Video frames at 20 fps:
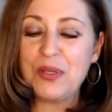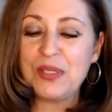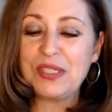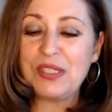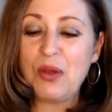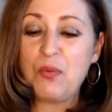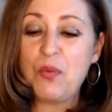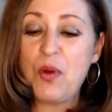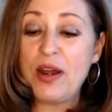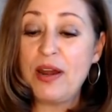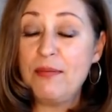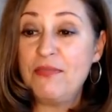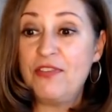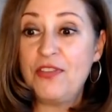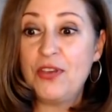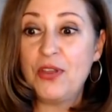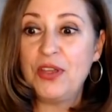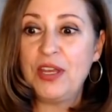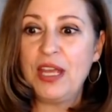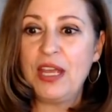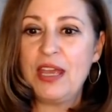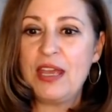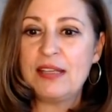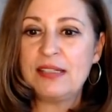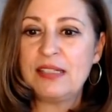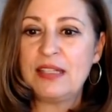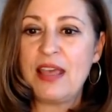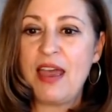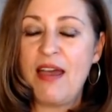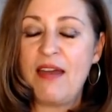So what I'm feeling is
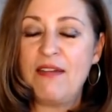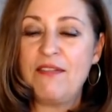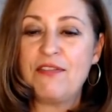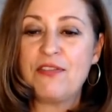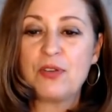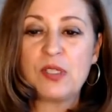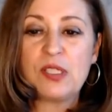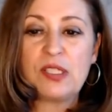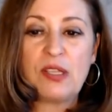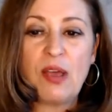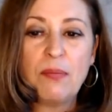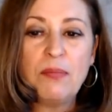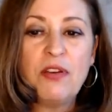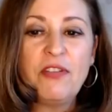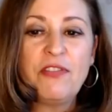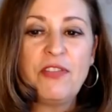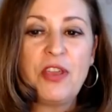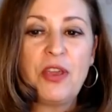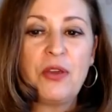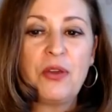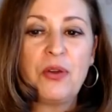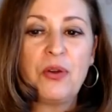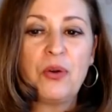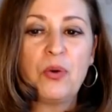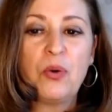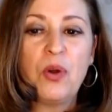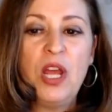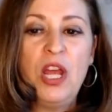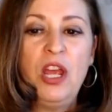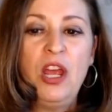that for some of
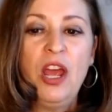you,